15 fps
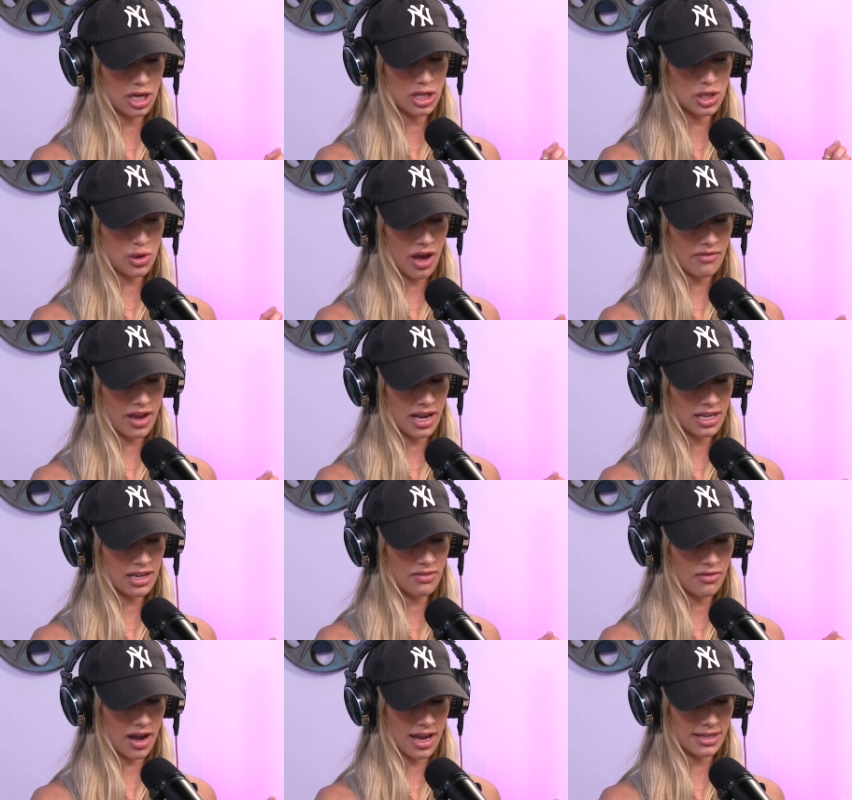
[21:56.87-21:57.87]
Do you have any
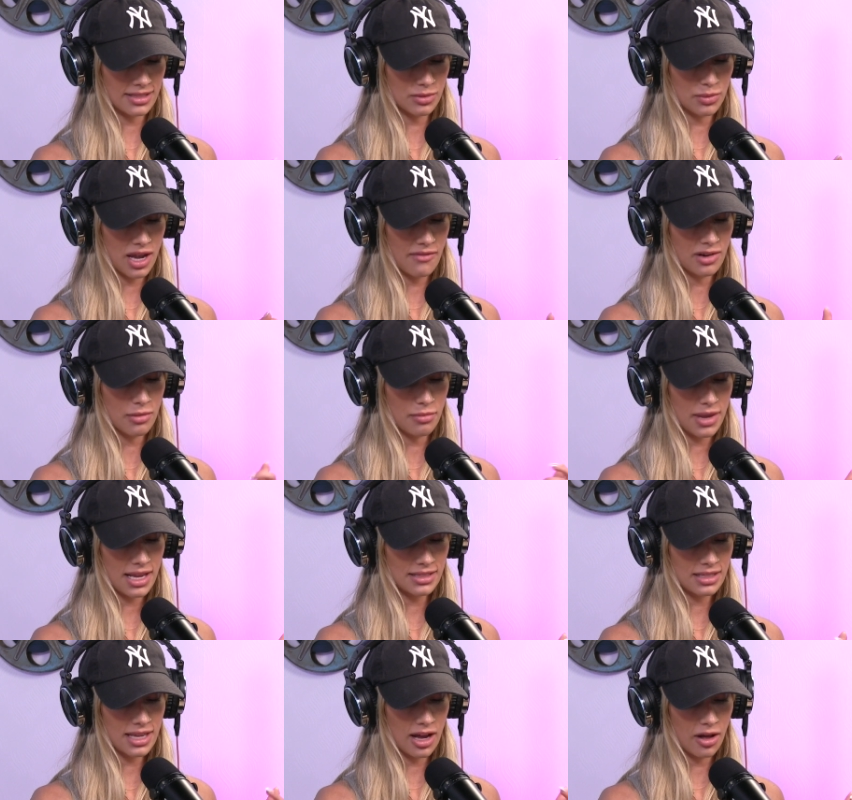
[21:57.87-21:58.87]
advice? We have an
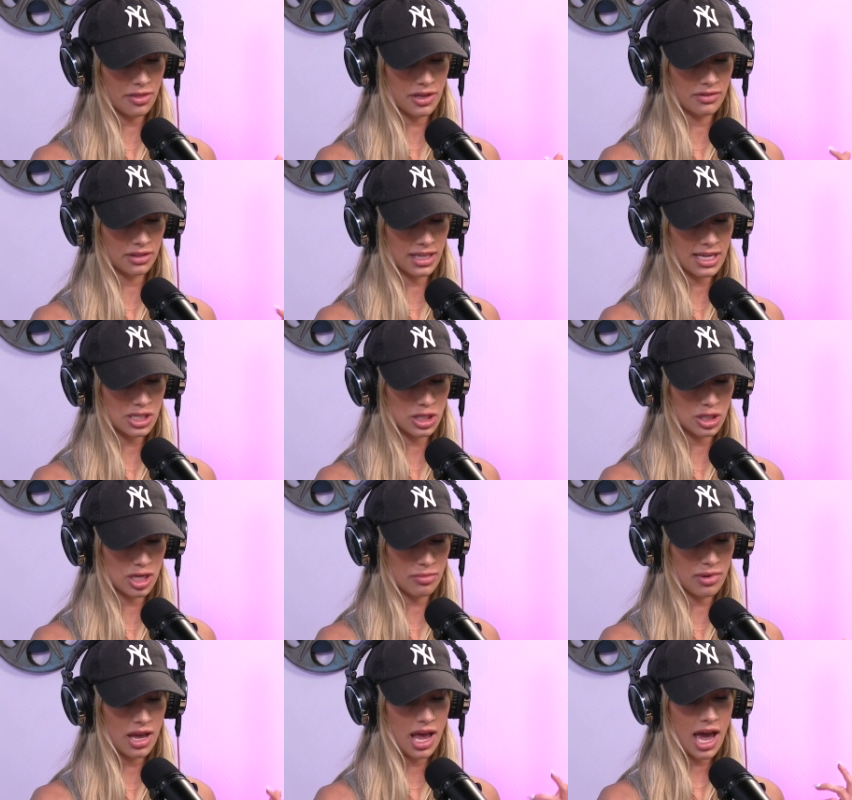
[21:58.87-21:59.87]
amazing, healthy
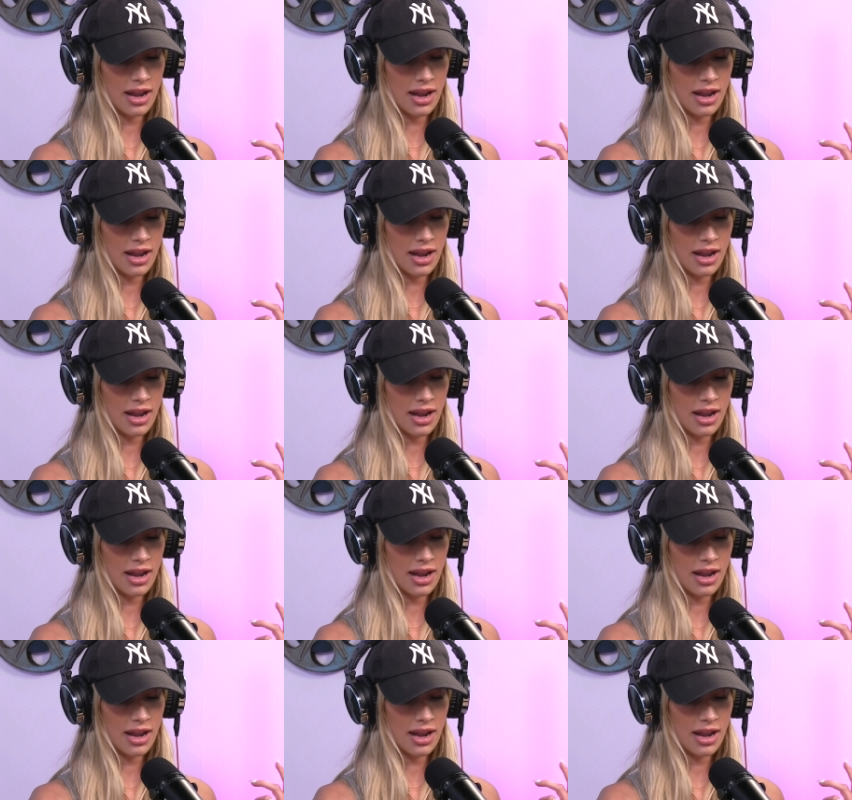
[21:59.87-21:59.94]
relationship,